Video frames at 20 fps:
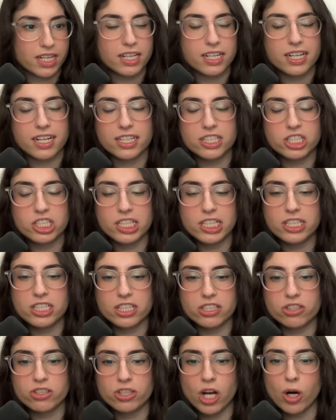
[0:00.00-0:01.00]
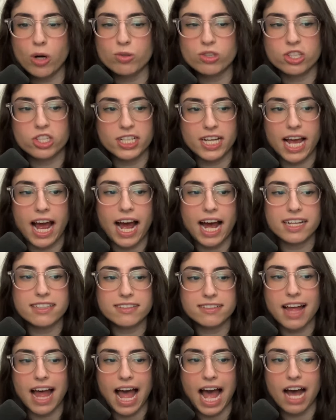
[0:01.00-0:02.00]
Cause she just knows she
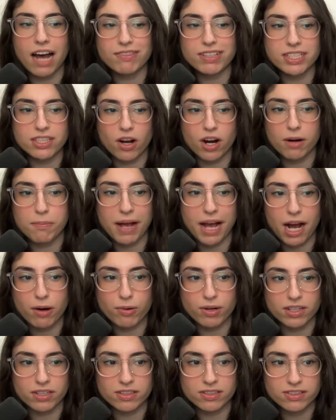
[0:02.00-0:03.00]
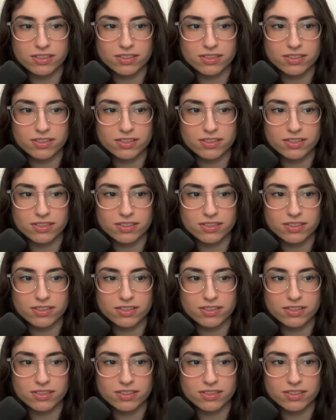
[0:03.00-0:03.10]
has the avatar powers.